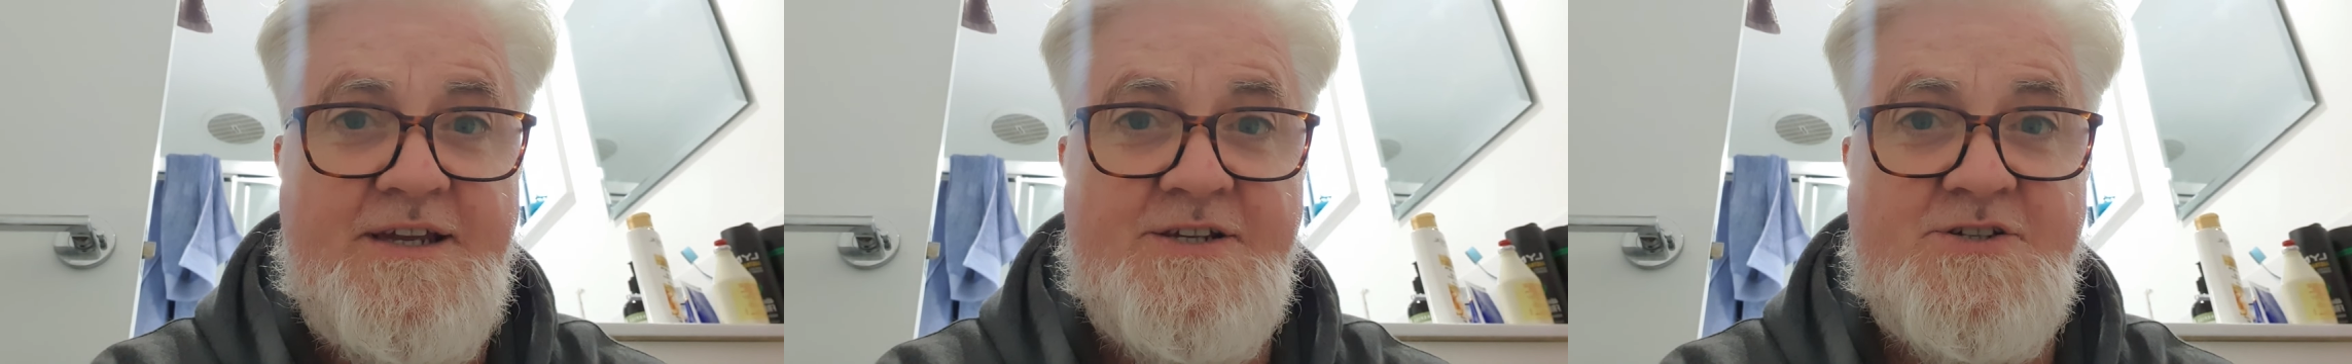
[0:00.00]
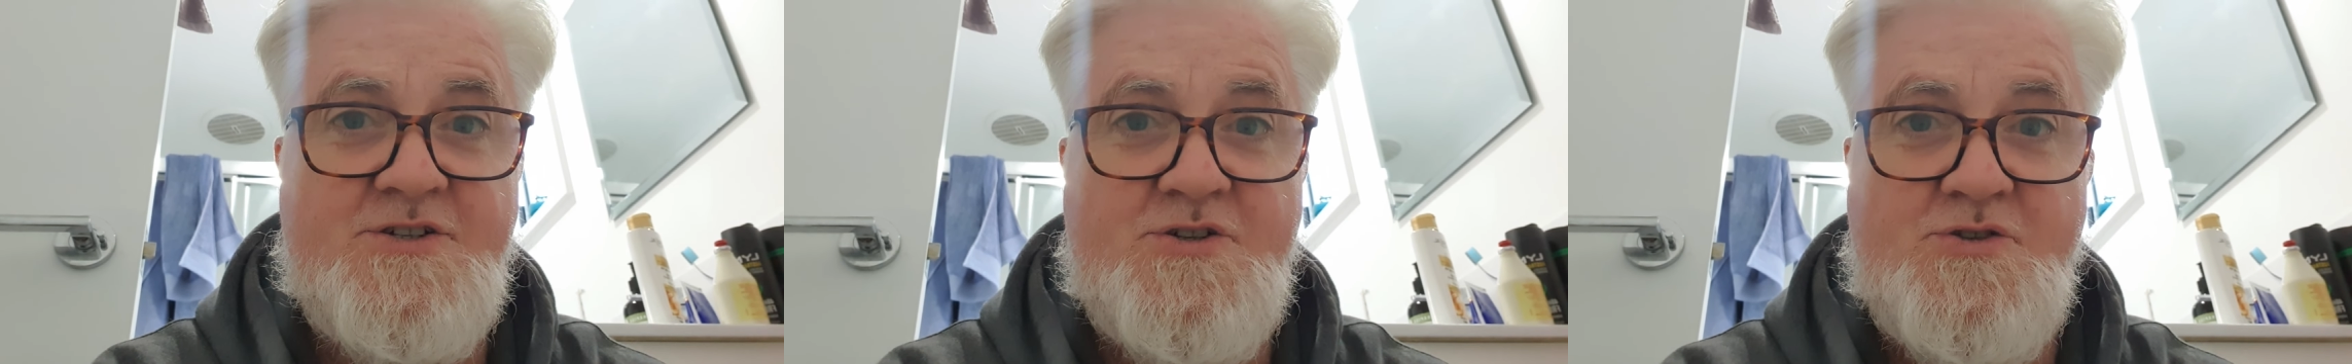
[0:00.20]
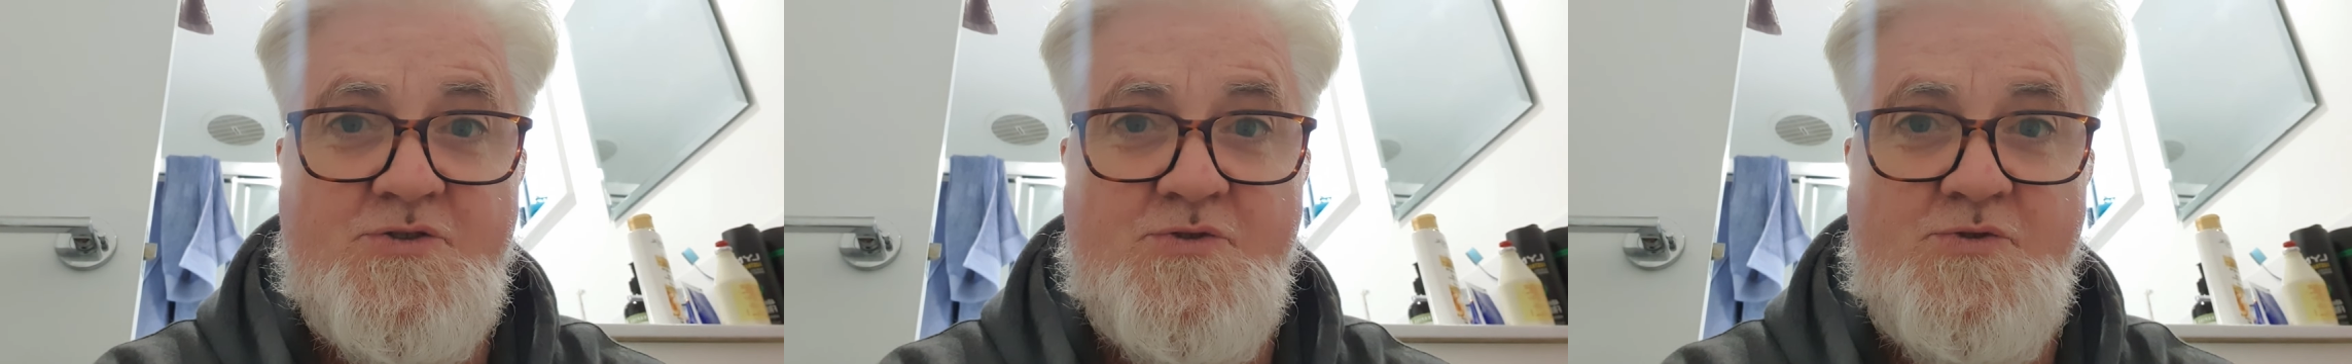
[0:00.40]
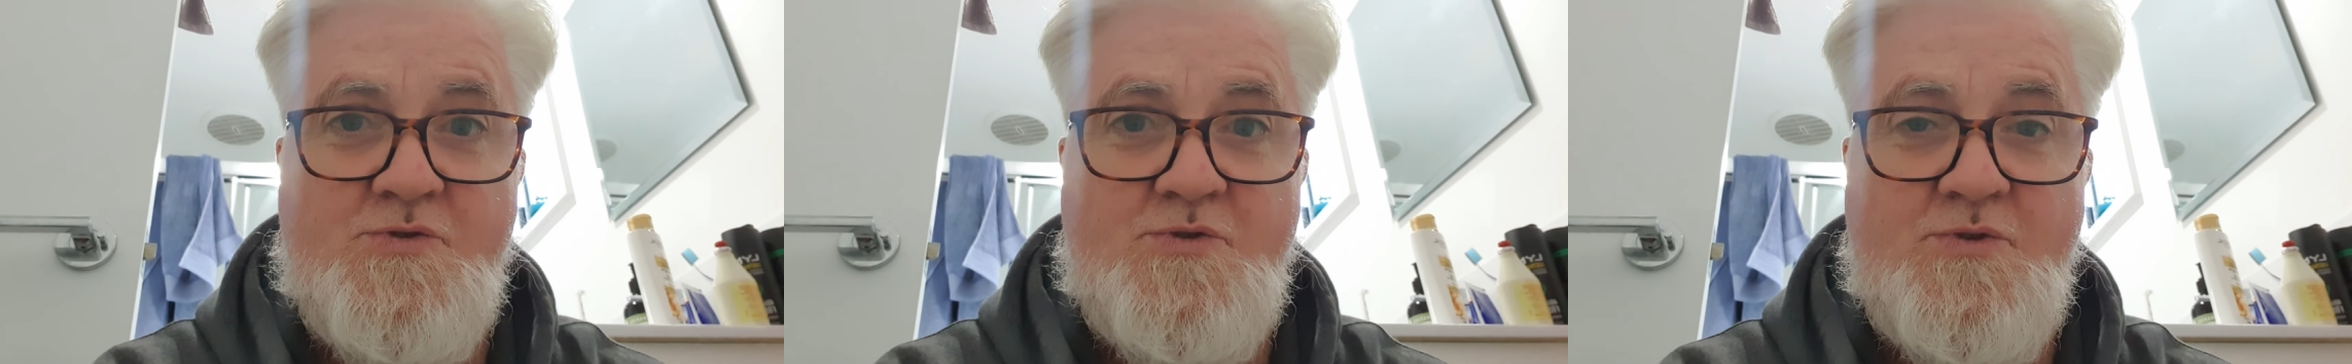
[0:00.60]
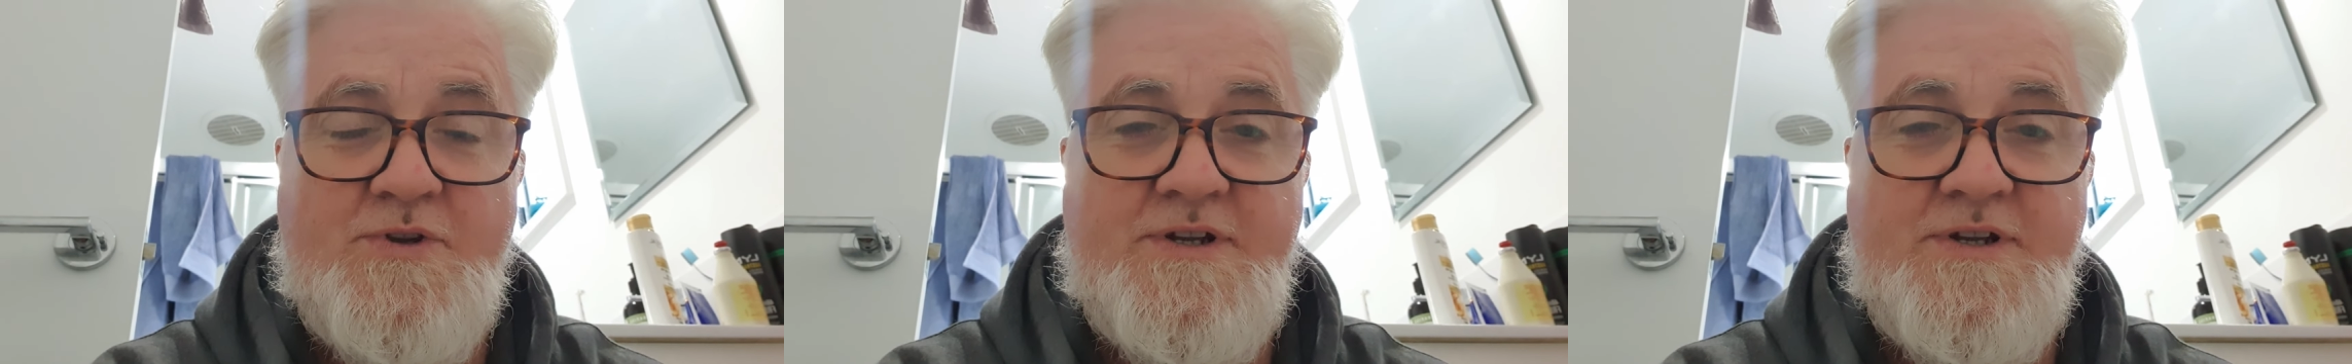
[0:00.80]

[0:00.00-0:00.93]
stool